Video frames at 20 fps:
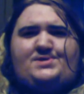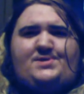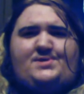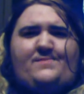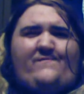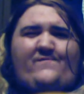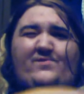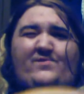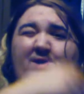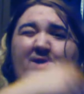
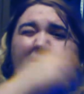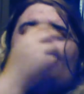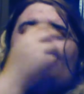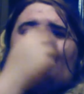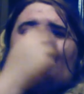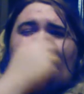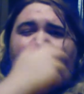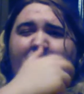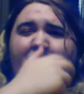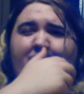Forgive me if
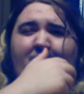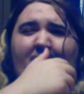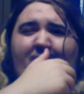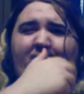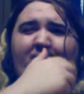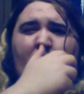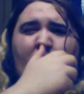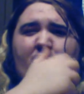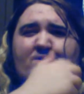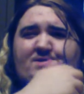my voice
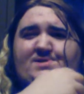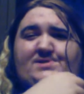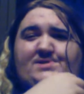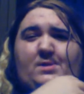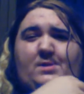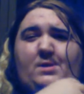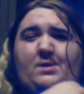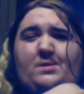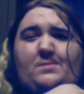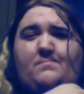is a little
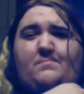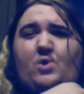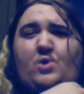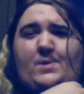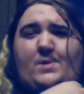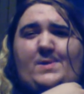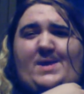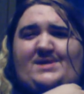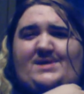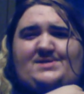more
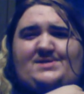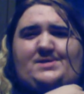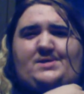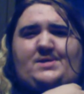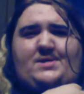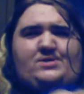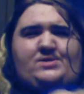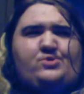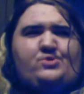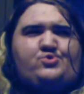nasally than
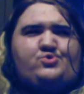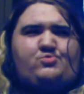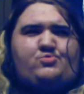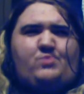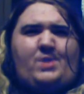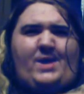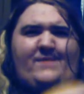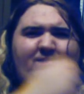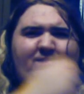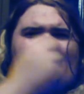usual. I've
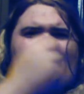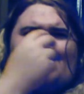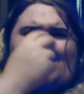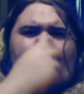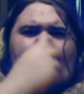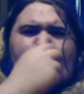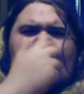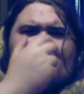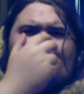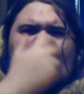got kind of a
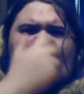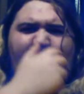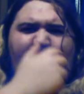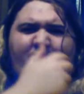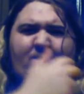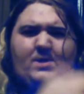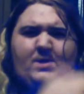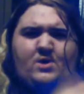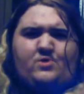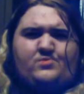stuffy
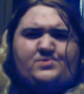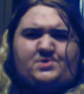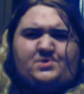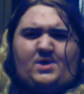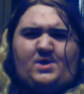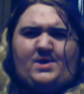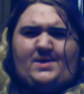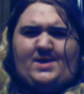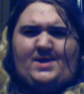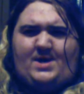nose right
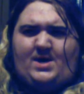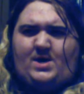now.